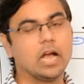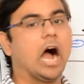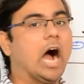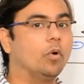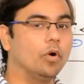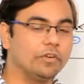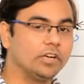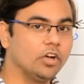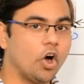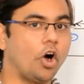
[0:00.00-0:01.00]

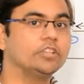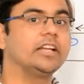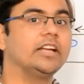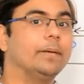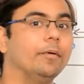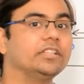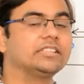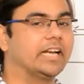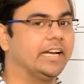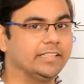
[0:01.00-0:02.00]
However, on the name of the
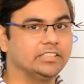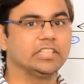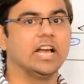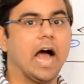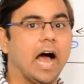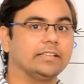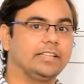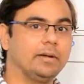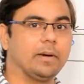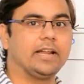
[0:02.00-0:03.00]
scientist
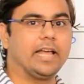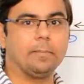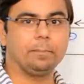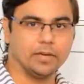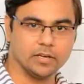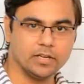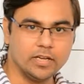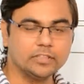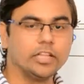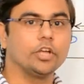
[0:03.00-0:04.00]
Andre Marie Ampere,
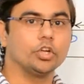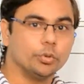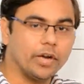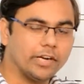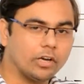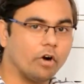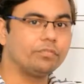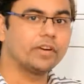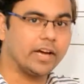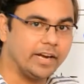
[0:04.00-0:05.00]
the unit
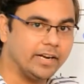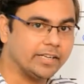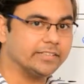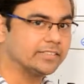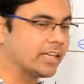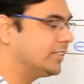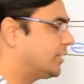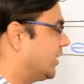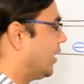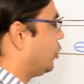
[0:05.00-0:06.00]
of current is
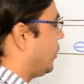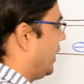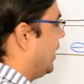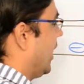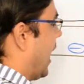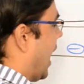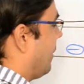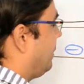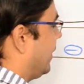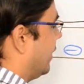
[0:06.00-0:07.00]
considered to be
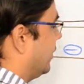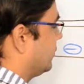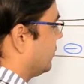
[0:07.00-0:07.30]
ampere